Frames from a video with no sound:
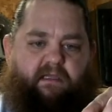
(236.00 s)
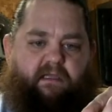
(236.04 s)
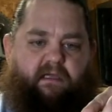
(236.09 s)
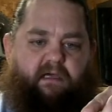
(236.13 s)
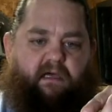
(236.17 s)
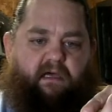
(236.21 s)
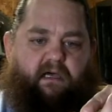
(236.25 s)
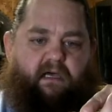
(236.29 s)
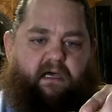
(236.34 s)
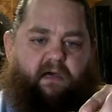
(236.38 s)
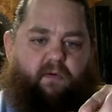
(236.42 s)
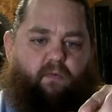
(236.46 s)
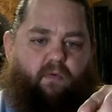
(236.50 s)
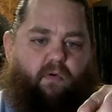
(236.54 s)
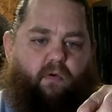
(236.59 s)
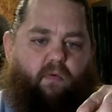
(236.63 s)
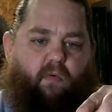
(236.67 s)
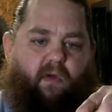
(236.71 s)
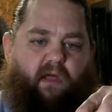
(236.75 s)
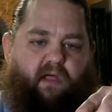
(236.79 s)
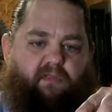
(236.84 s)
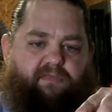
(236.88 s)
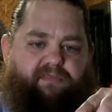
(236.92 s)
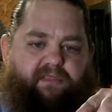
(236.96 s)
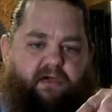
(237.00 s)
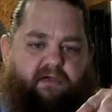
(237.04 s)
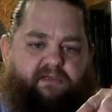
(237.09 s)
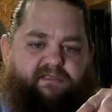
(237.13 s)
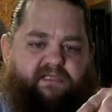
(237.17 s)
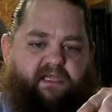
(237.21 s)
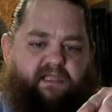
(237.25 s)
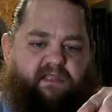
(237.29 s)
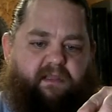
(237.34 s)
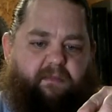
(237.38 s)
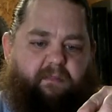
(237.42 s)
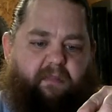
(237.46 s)
We'll weld those
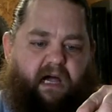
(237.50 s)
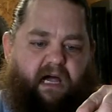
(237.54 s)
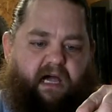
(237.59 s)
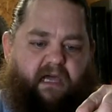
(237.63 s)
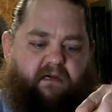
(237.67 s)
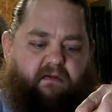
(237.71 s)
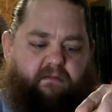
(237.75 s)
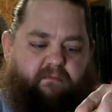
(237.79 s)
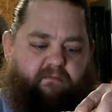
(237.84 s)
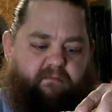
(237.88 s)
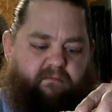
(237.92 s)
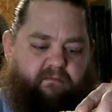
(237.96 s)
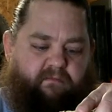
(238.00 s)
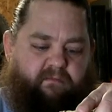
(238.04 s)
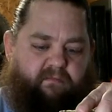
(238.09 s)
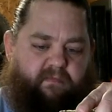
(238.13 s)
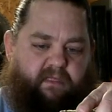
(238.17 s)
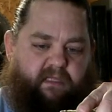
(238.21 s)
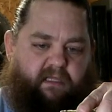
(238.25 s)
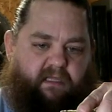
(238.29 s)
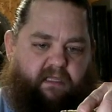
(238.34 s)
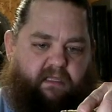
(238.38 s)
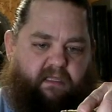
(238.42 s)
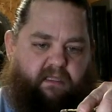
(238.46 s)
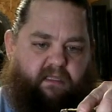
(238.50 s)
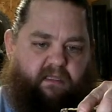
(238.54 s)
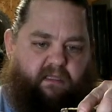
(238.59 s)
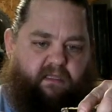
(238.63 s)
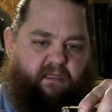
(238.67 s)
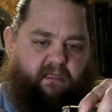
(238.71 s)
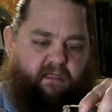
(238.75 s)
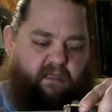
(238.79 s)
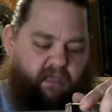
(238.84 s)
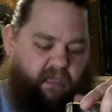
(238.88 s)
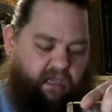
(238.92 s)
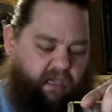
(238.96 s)
on the bottom,
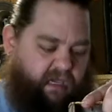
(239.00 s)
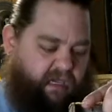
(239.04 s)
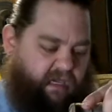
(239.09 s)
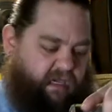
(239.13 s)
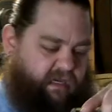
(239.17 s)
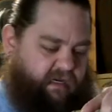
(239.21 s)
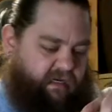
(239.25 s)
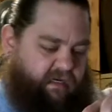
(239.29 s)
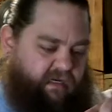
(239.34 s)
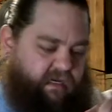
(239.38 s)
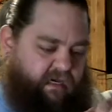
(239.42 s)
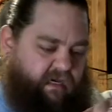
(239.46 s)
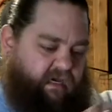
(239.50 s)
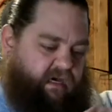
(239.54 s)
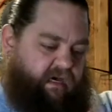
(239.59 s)
and